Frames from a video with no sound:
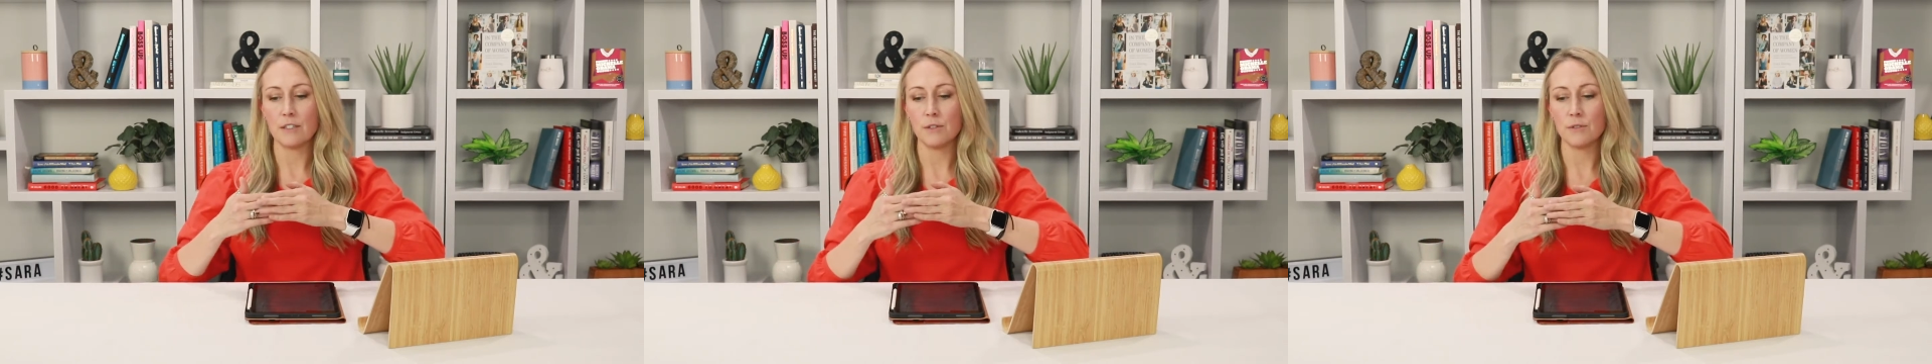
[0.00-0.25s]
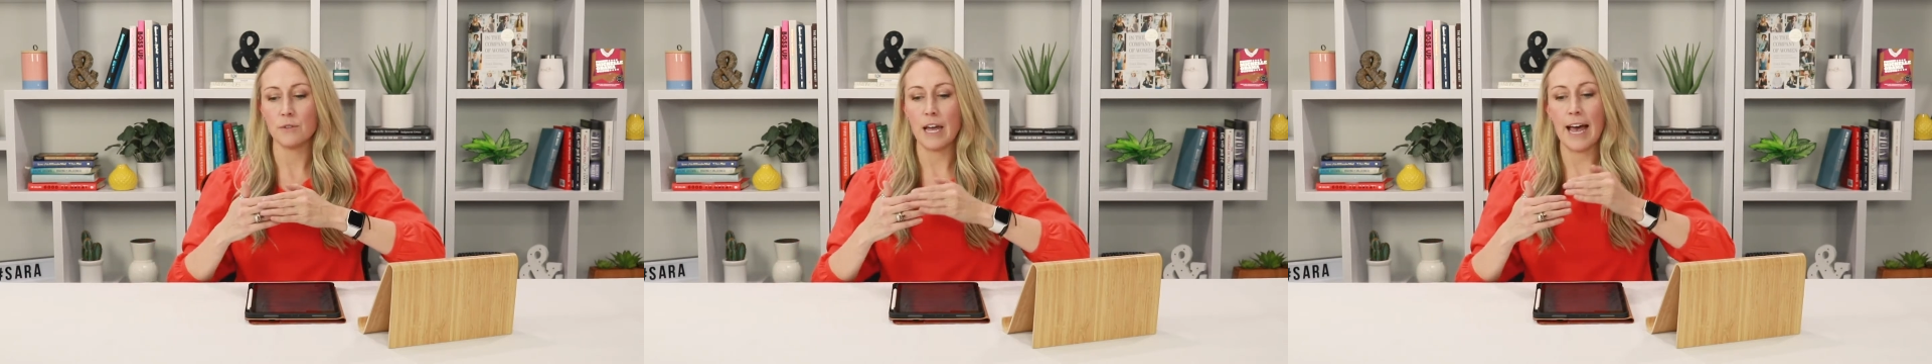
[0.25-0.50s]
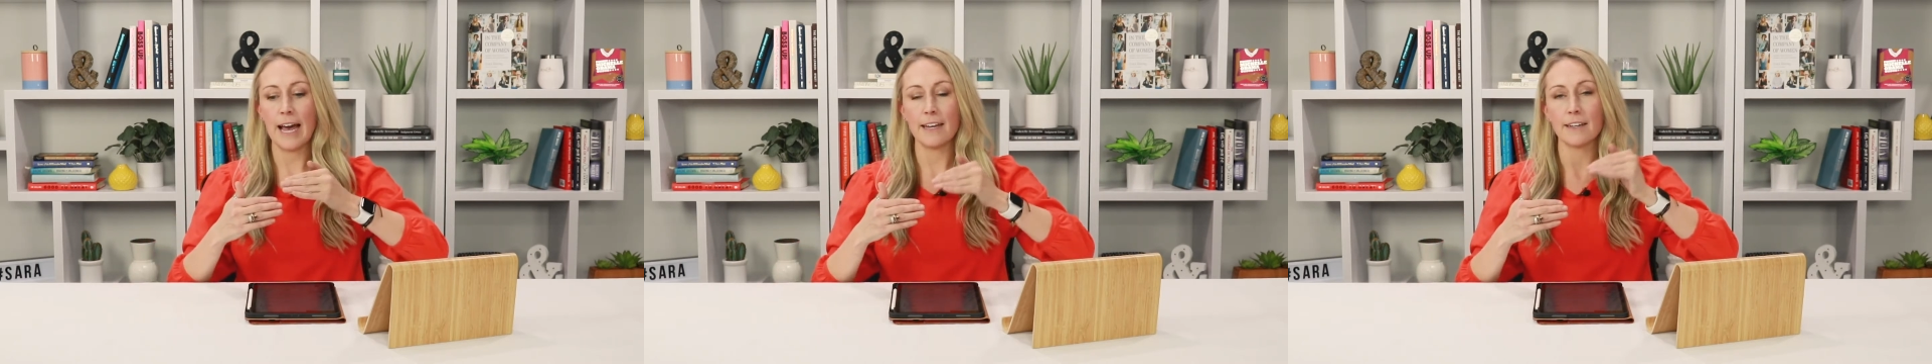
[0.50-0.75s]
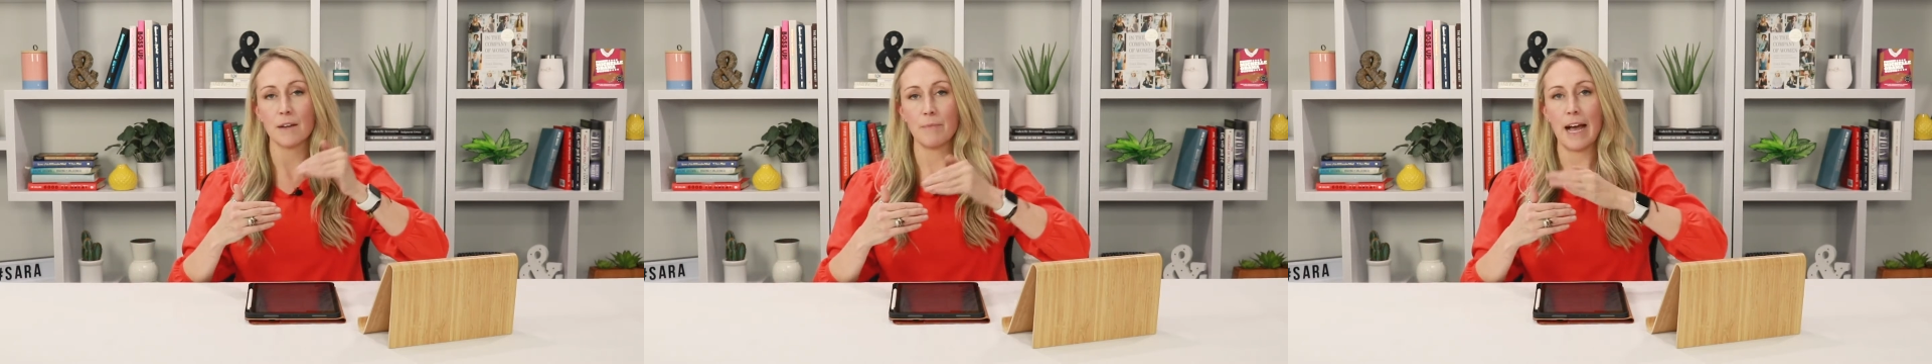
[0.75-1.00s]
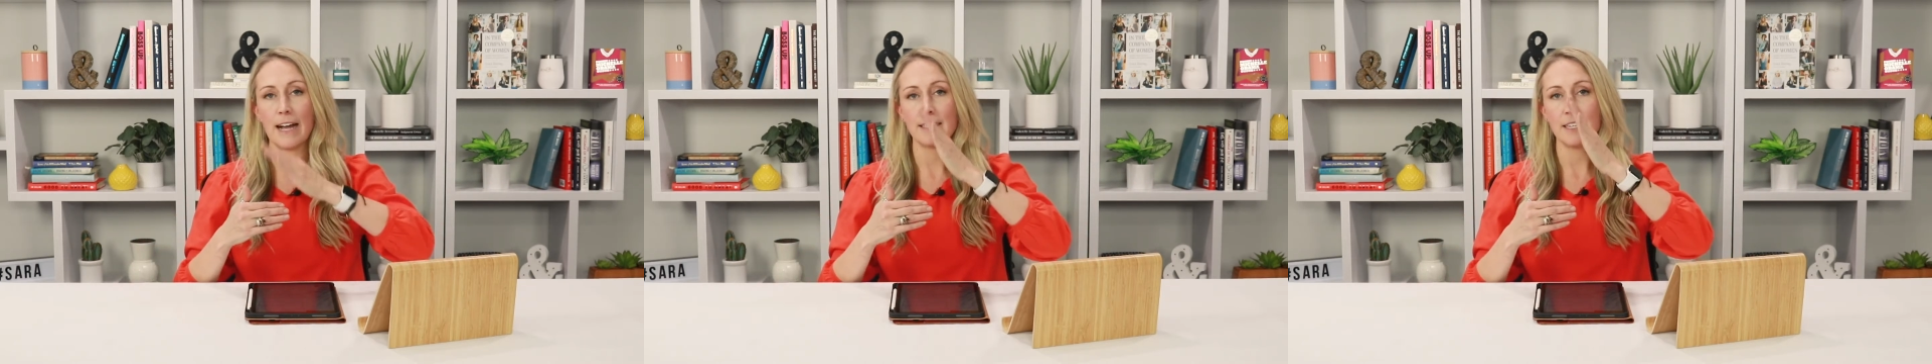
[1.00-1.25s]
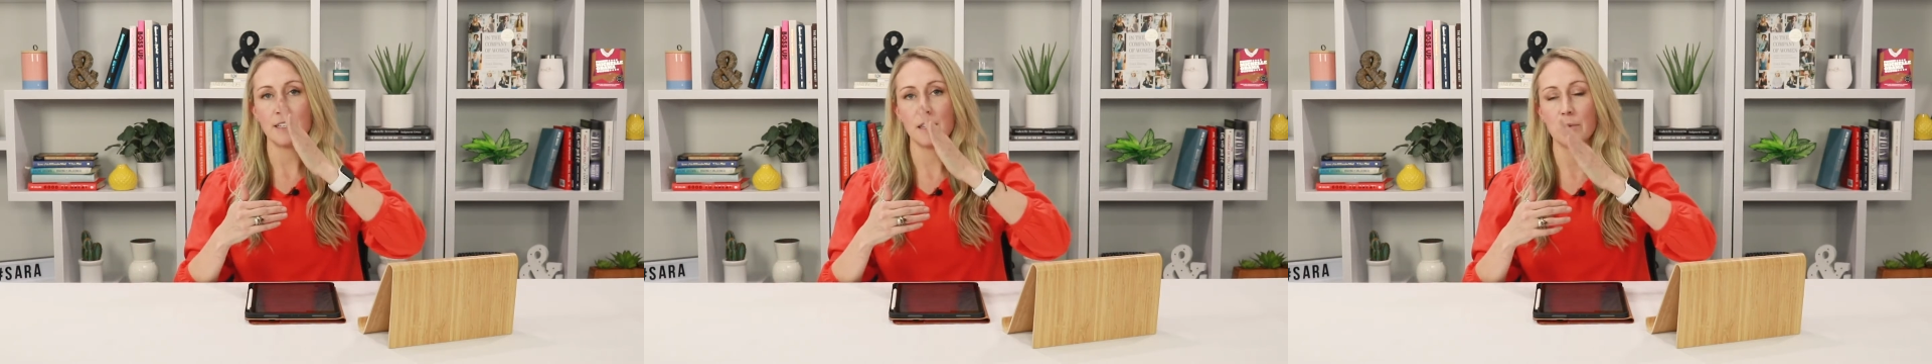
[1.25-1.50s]
to add
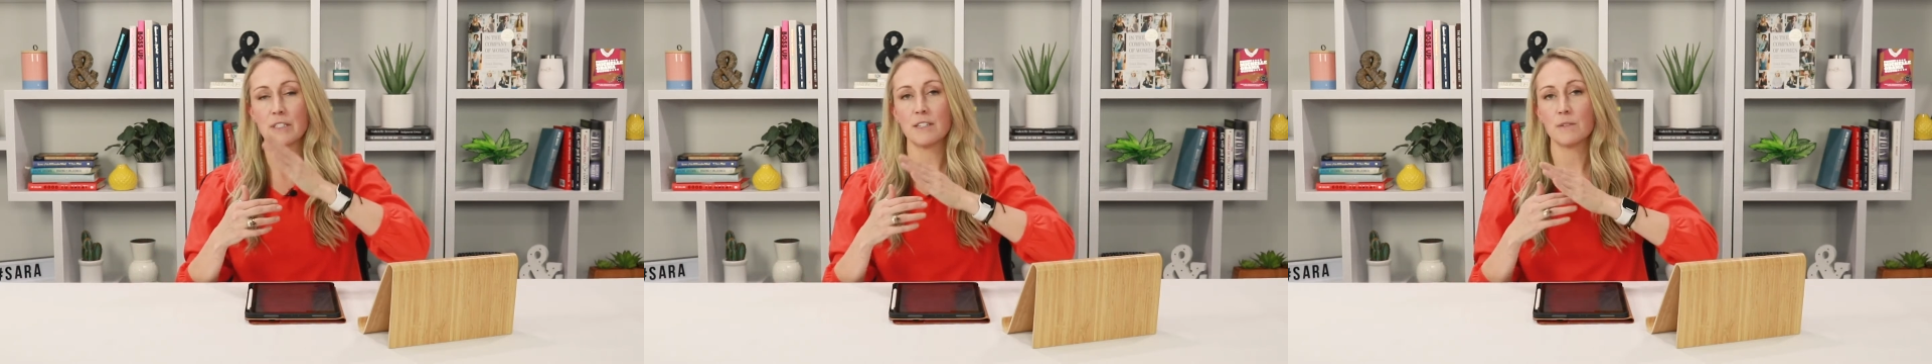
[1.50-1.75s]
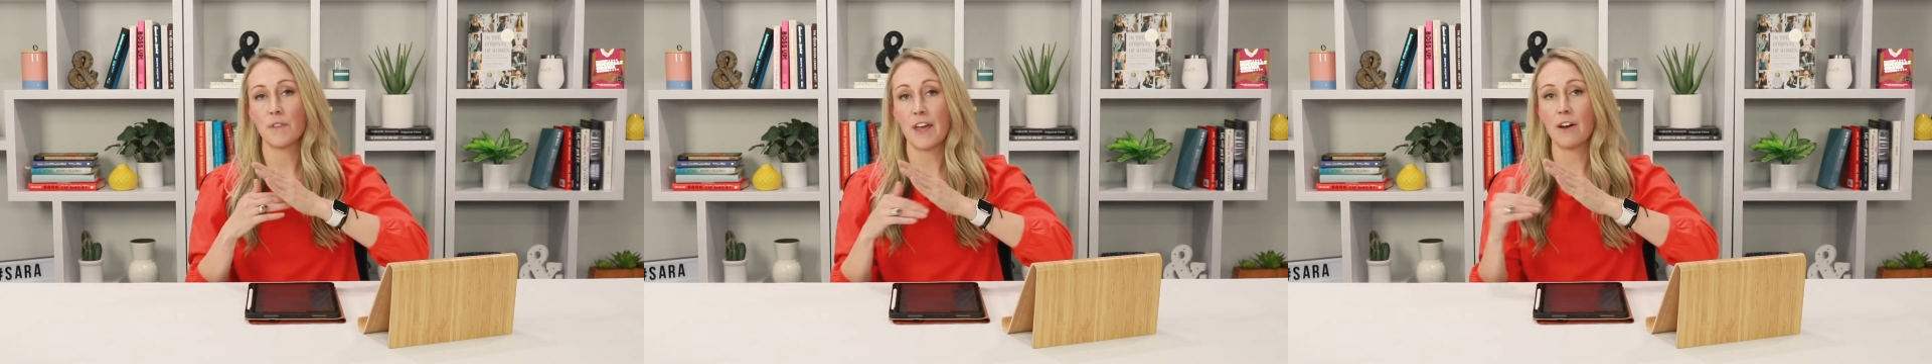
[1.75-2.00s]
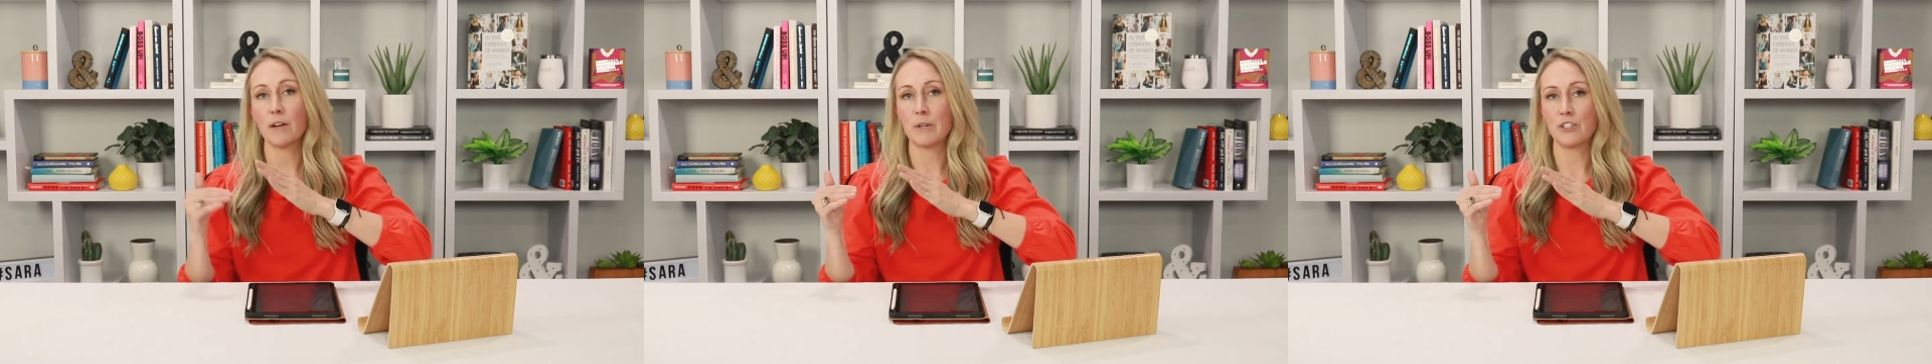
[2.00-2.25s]
capacity to the business without a